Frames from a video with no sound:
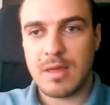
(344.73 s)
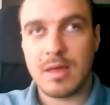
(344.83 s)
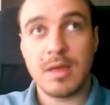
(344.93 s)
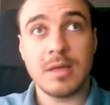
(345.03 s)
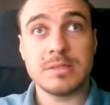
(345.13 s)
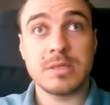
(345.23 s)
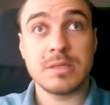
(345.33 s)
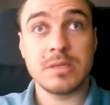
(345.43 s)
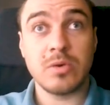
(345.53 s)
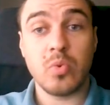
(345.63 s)
And
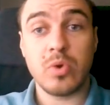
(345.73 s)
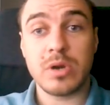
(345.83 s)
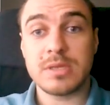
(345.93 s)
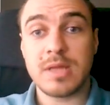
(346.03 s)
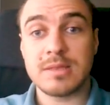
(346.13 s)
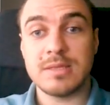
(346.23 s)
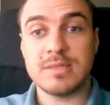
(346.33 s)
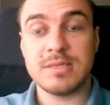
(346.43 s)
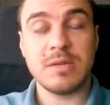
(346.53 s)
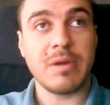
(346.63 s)
the word that
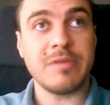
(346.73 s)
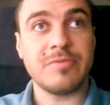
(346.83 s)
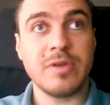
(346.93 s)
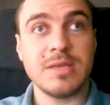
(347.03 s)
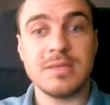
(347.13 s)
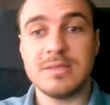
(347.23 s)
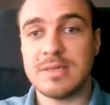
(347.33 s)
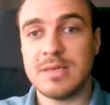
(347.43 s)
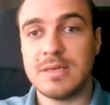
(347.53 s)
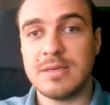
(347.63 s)
it's in my phrase
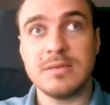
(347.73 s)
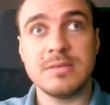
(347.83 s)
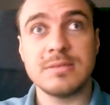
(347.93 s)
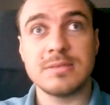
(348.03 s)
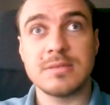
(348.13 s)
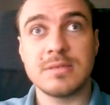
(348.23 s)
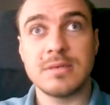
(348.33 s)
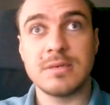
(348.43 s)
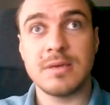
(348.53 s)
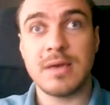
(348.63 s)
is
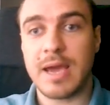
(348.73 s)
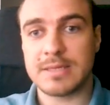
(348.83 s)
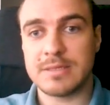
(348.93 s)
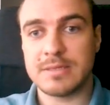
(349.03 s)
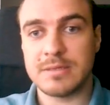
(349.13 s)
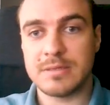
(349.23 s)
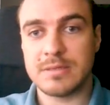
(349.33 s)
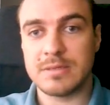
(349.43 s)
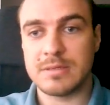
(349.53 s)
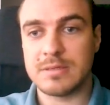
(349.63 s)
act.
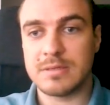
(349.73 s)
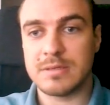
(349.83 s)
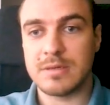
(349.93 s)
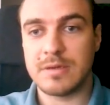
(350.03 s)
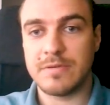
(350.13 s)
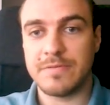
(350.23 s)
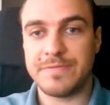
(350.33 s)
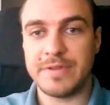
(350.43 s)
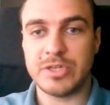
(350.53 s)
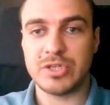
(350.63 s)

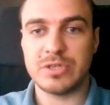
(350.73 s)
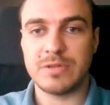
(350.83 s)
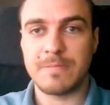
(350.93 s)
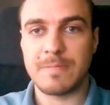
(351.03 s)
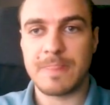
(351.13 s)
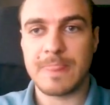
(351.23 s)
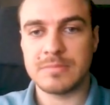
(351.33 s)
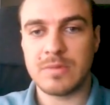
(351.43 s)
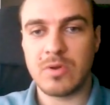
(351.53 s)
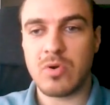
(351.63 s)
Finish.
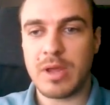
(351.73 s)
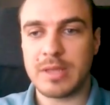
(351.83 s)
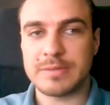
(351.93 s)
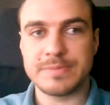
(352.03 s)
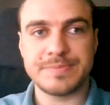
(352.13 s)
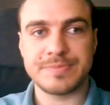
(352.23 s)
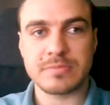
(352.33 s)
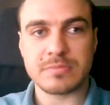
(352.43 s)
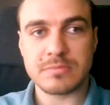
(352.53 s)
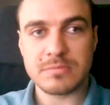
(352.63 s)
Alright,
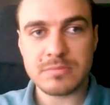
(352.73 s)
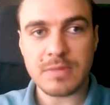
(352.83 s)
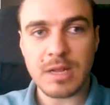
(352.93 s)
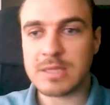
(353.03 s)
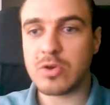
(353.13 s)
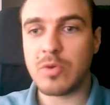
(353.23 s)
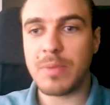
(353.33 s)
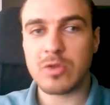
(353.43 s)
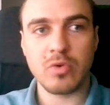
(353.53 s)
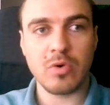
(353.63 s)
let's go
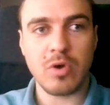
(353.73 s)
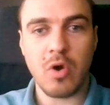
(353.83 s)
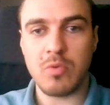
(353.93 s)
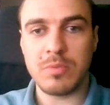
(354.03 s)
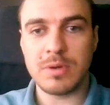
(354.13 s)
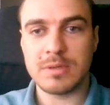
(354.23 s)
back to home.